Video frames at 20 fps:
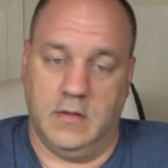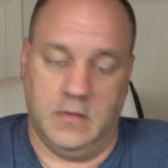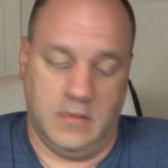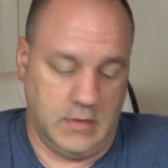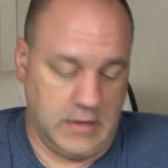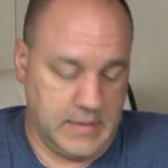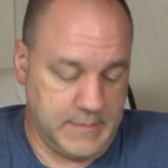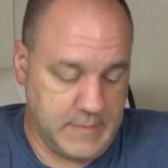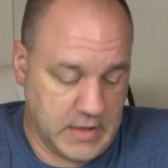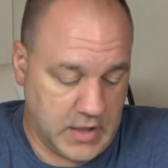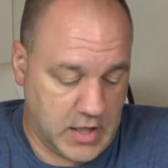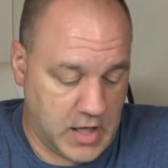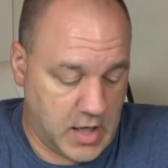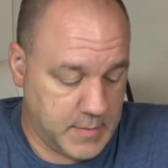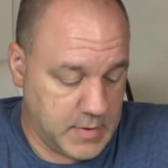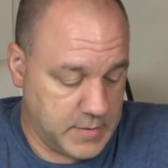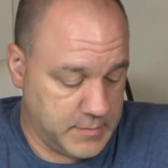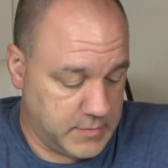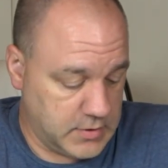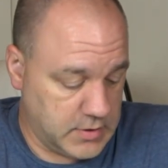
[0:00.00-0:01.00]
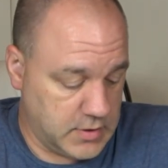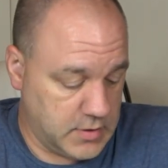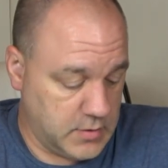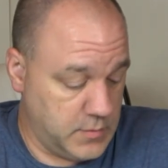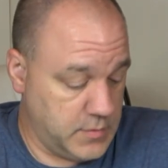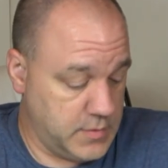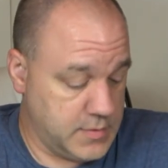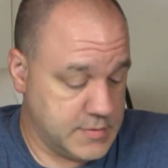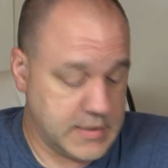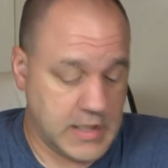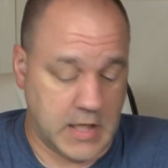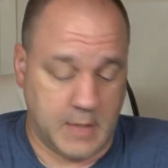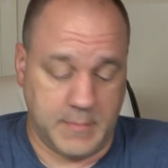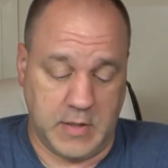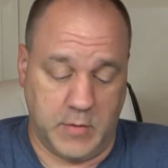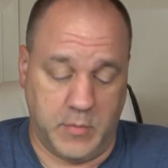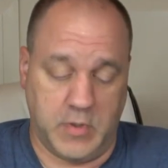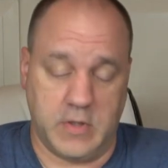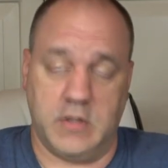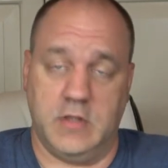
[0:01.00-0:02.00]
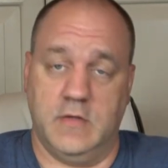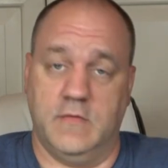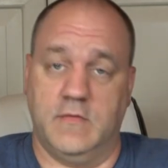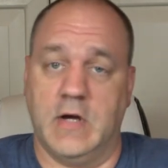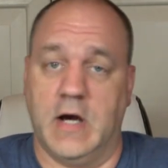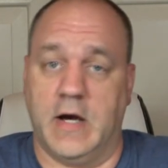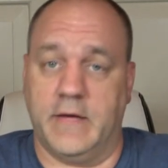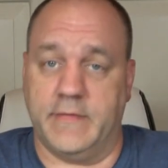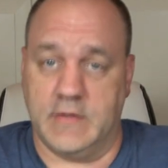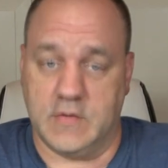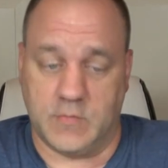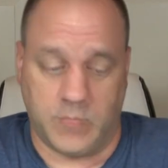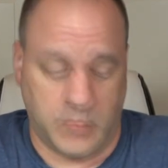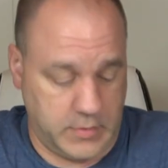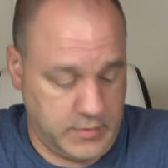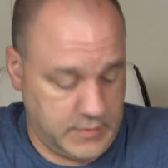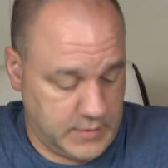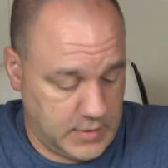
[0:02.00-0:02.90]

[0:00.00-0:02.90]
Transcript: Leave me a comment below. Tell me whether you've got this one.